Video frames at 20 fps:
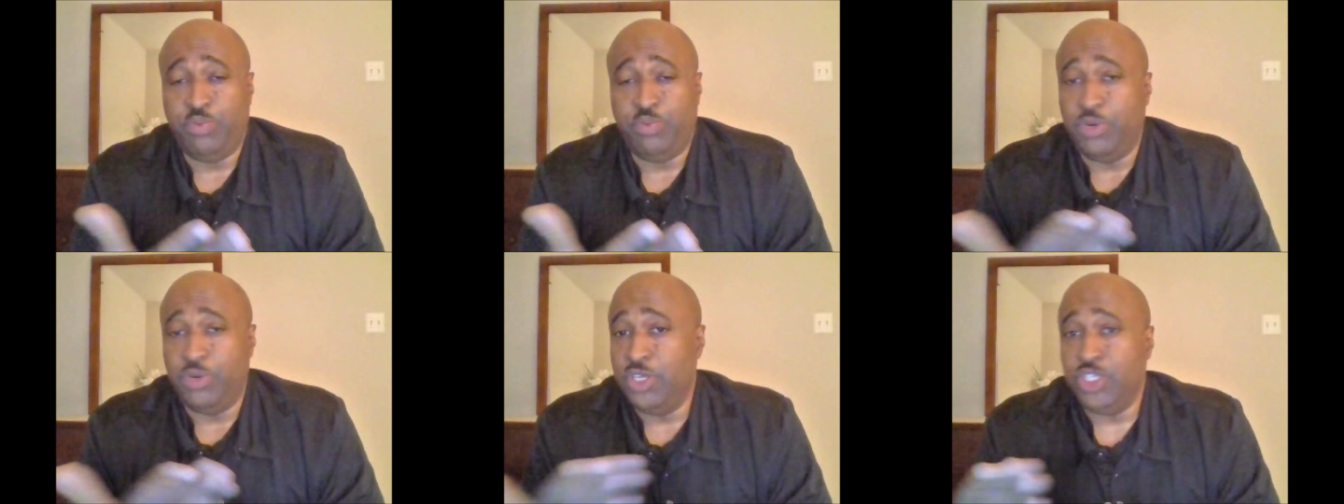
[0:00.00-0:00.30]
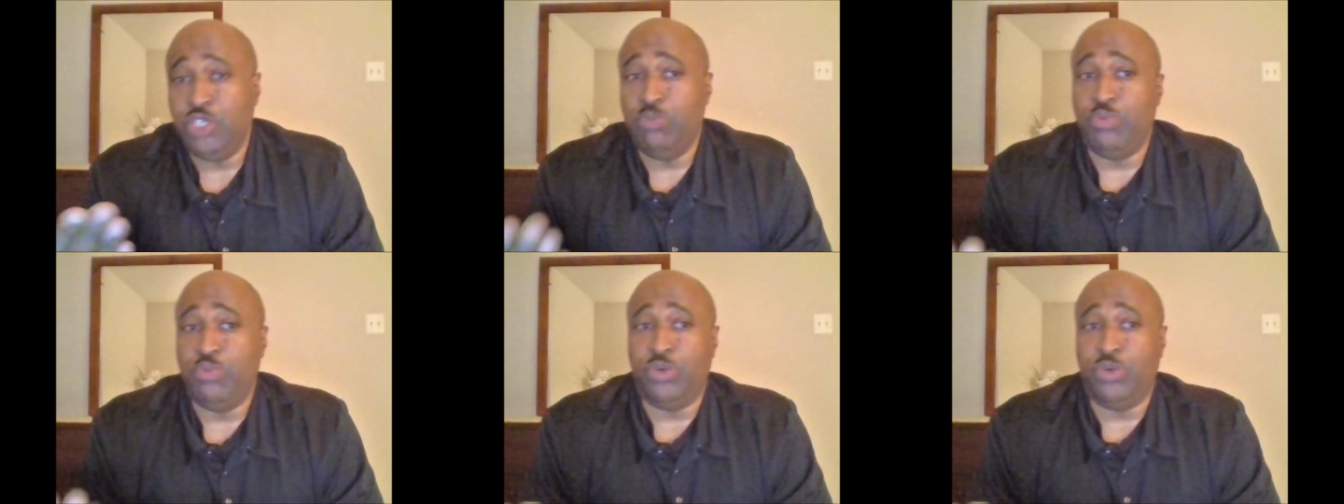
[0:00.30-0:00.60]

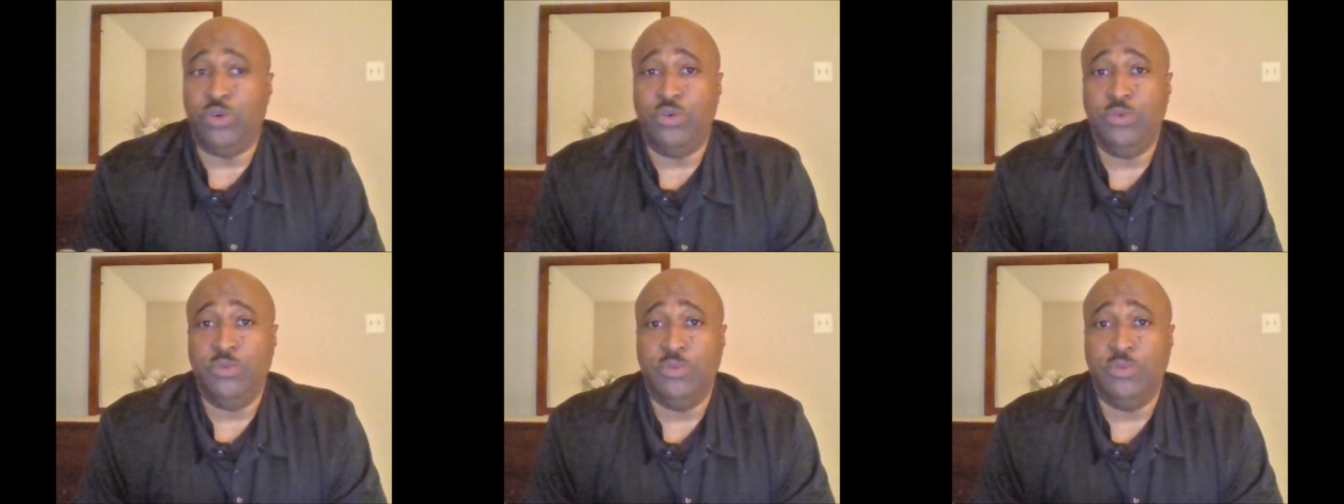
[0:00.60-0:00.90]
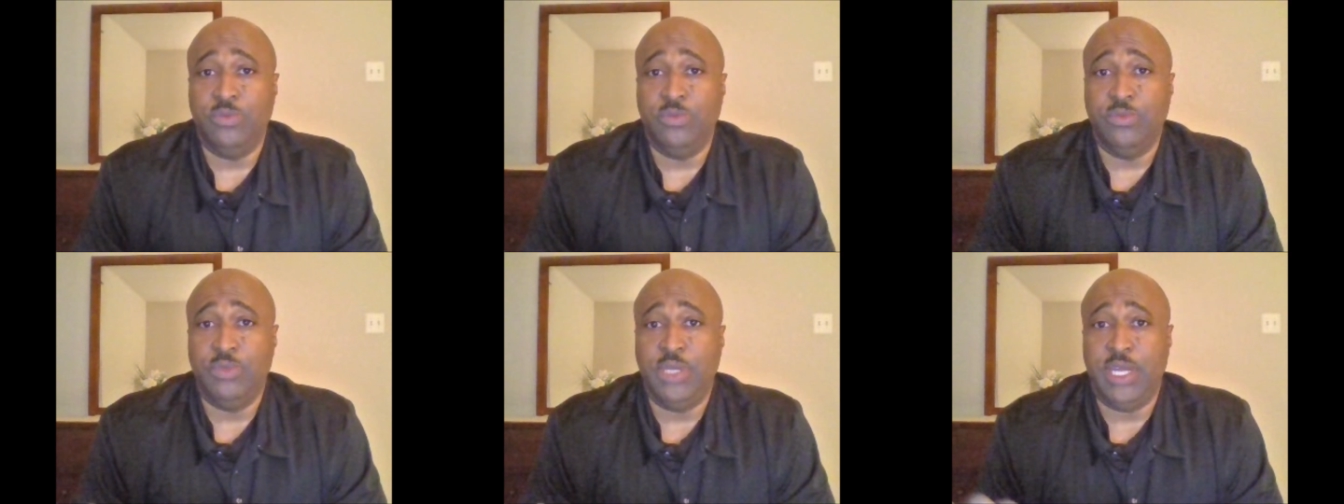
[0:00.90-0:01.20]
principal
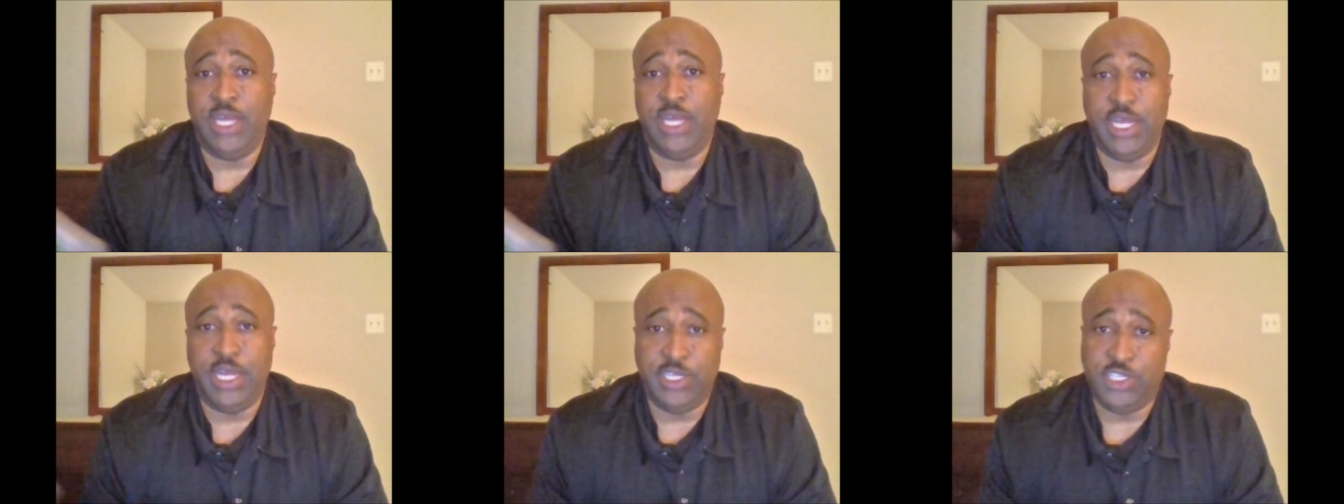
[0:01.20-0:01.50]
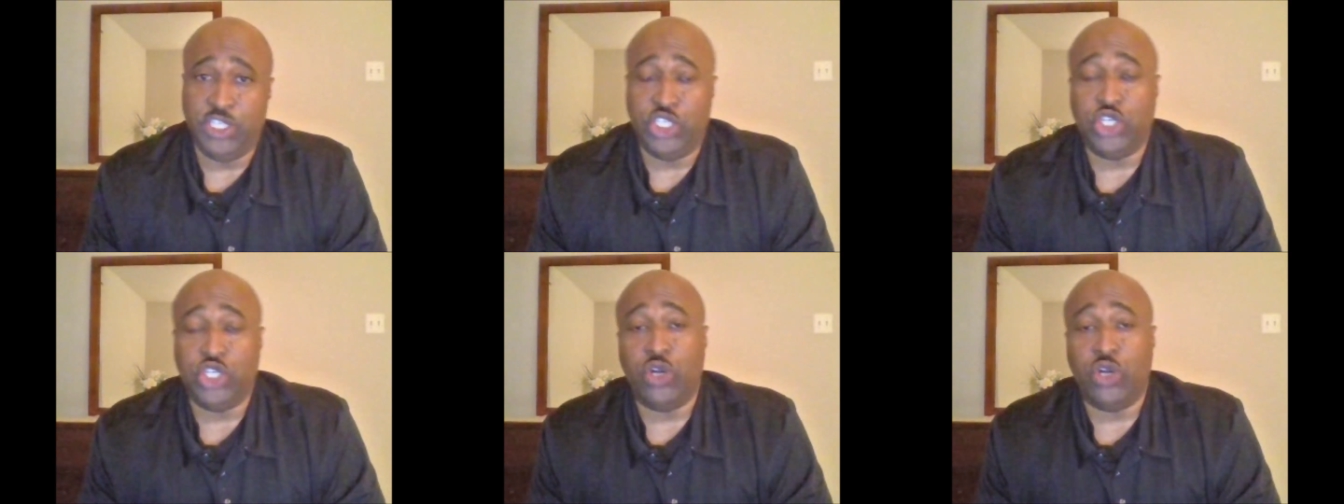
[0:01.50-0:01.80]
is
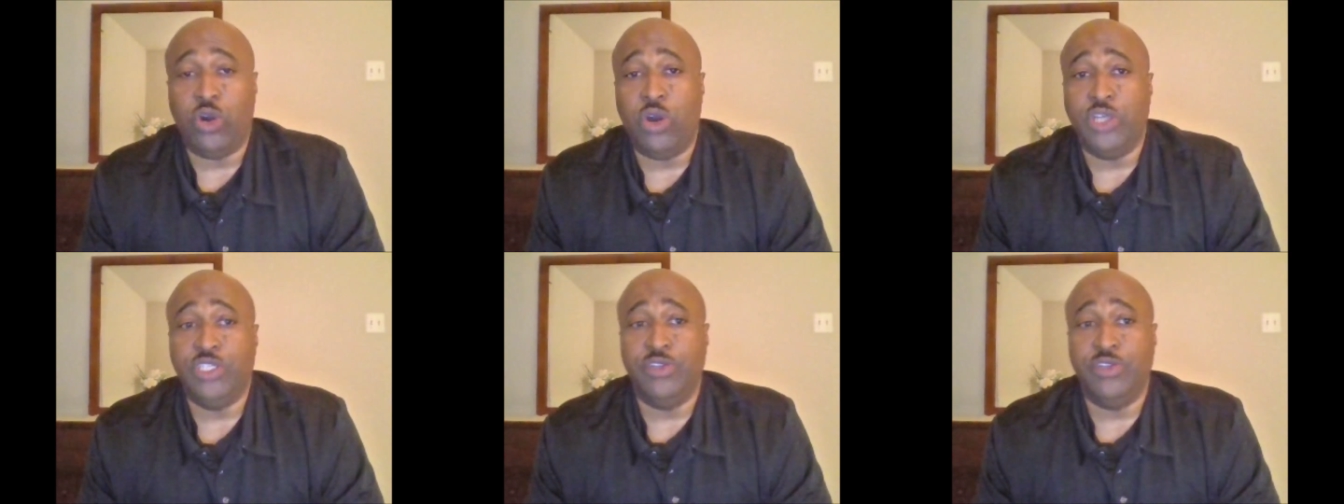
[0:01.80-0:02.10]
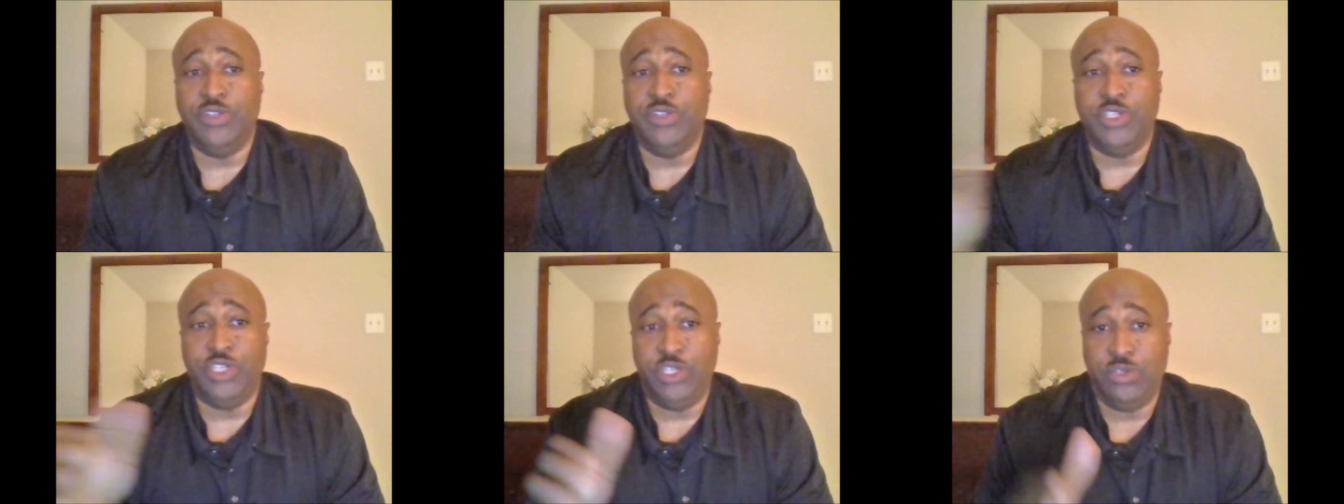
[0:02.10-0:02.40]
in charge
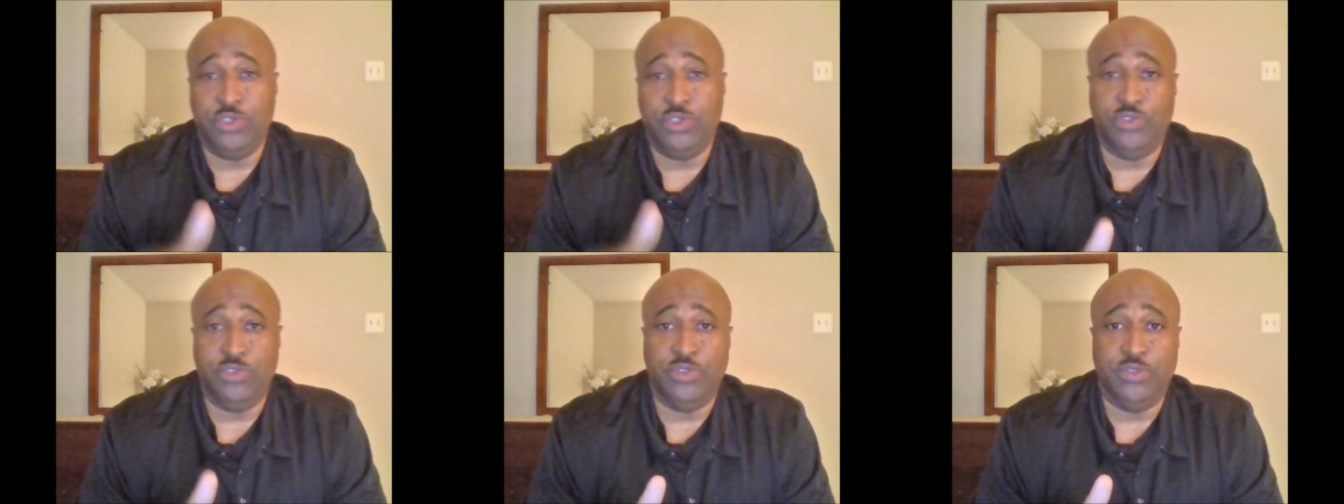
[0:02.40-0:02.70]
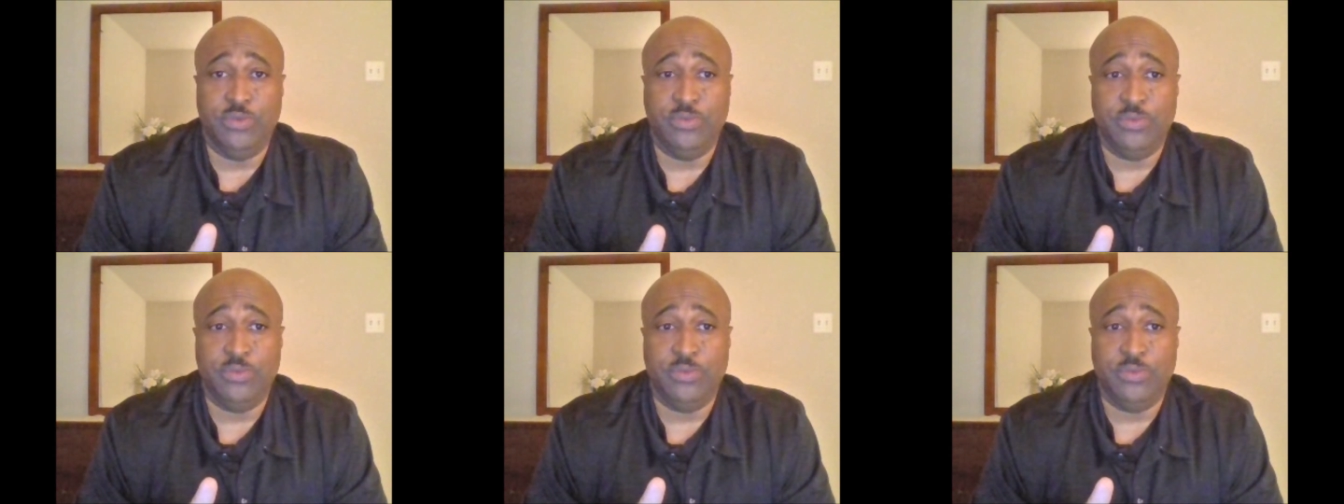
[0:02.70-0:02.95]
of the children.